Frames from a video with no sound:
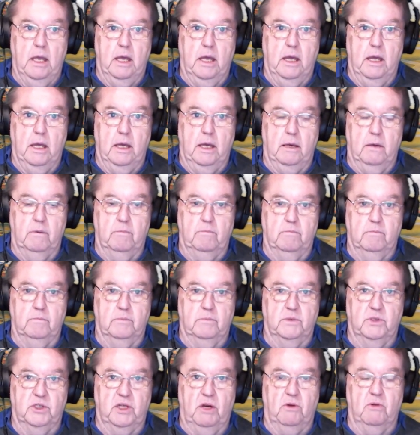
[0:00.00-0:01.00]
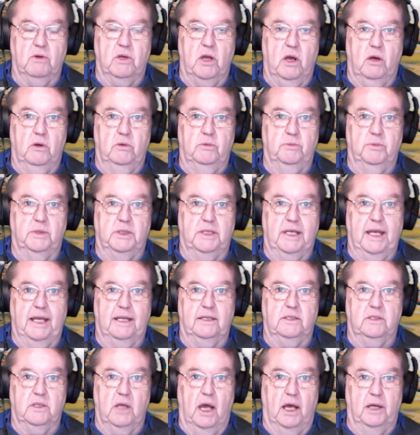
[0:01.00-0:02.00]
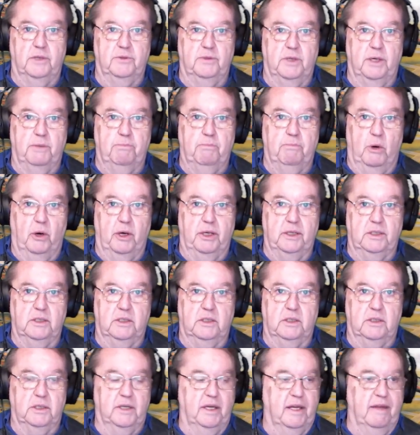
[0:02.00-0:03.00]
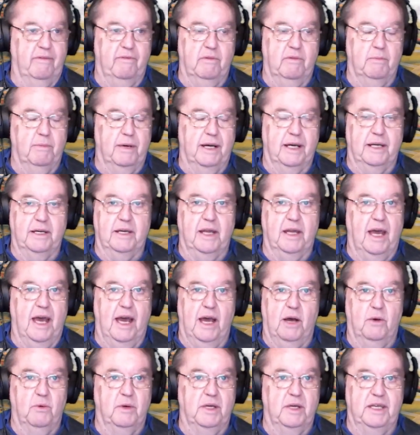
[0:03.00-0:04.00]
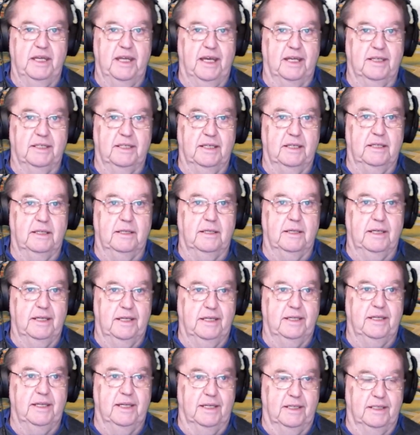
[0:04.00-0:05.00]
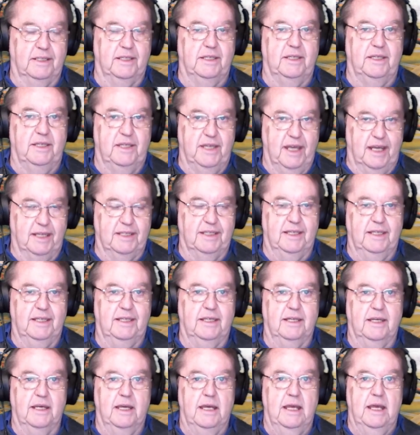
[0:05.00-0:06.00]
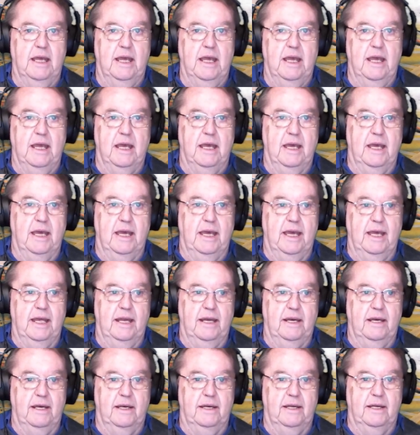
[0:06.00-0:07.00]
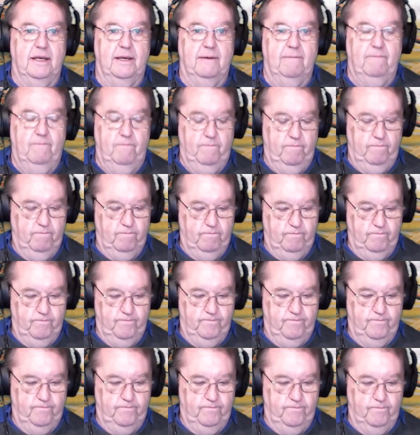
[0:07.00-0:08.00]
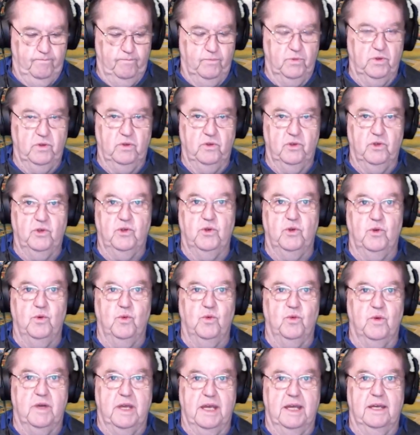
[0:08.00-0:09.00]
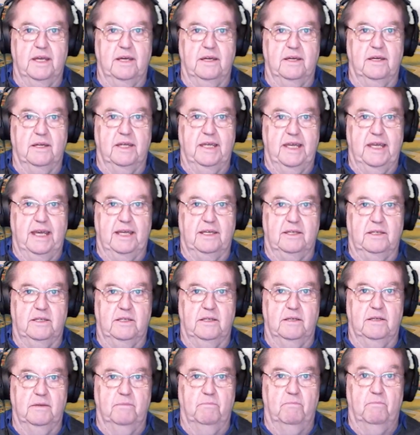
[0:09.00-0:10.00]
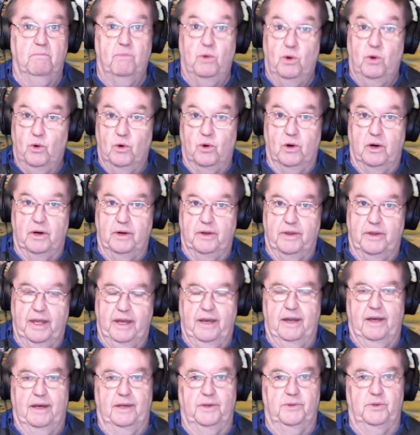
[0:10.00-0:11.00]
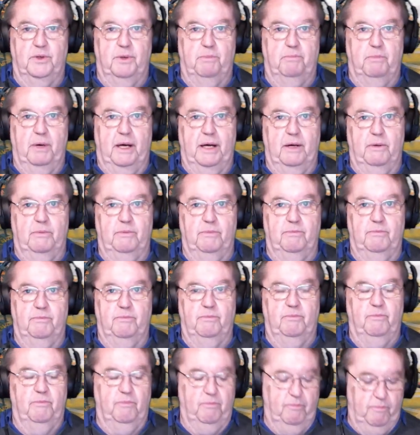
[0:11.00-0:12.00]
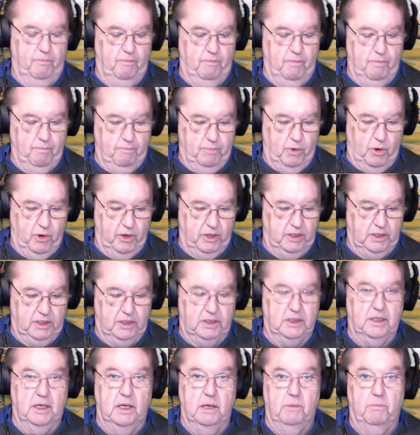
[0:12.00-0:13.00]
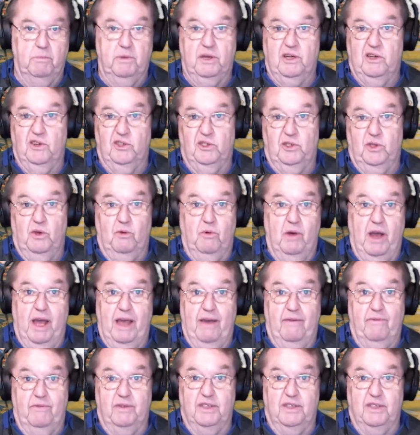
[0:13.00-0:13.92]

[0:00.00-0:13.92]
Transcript: Sherlock Holmes gets 100 points, never mind how he does it, he just does it. And you can get more than 100 points because you have